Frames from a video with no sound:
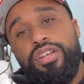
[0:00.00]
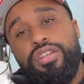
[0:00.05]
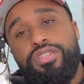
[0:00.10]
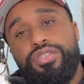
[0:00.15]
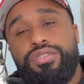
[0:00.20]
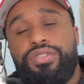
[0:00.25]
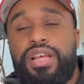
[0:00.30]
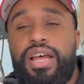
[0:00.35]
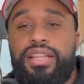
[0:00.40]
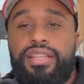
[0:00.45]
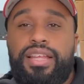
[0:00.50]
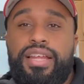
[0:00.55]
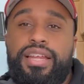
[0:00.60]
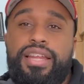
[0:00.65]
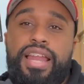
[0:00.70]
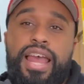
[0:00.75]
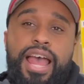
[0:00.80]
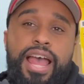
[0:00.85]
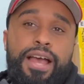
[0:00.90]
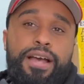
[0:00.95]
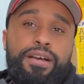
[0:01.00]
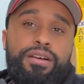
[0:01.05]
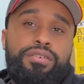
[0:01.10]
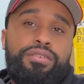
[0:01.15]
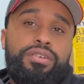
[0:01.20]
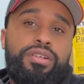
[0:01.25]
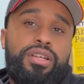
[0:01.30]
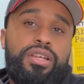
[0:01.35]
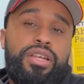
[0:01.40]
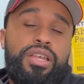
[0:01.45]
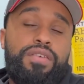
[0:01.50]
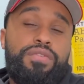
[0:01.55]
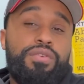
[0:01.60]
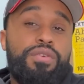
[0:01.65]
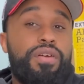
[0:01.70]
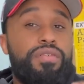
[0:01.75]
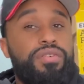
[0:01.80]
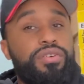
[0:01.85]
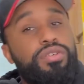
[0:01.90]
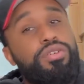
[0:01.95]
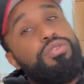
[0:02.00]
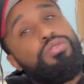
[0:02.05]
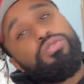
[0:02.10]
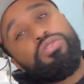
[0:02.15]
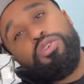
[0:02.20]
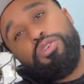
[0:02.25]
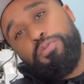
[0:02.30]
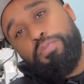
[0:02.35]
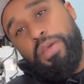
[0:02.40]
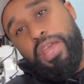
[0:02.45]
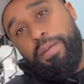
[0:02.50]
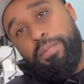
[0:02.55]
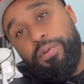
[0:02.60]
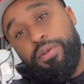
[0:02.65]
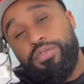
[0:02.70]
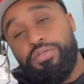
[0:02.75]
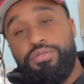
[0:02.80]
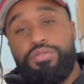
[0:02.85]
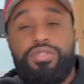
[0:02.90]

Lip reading: so that then now, if you ever lose those papers,